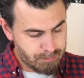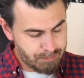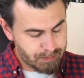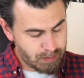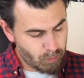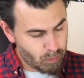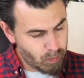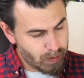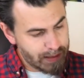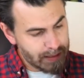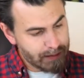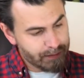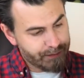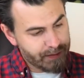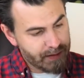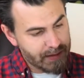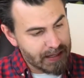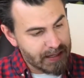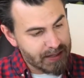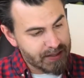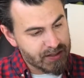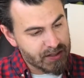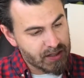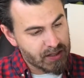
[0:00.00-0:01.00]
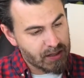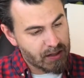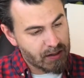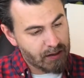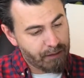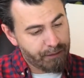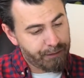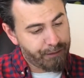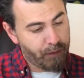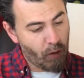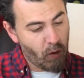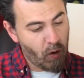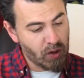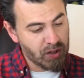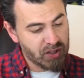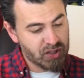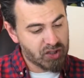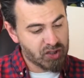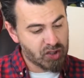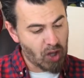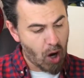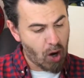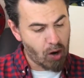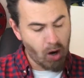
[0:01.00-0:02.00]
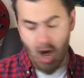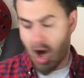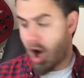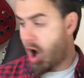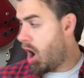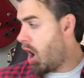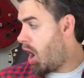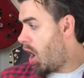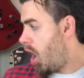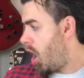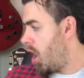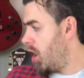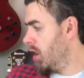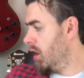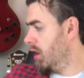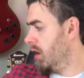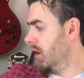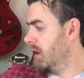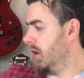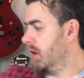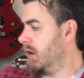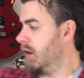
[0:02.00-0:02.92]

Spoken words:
been waiting for this for so long.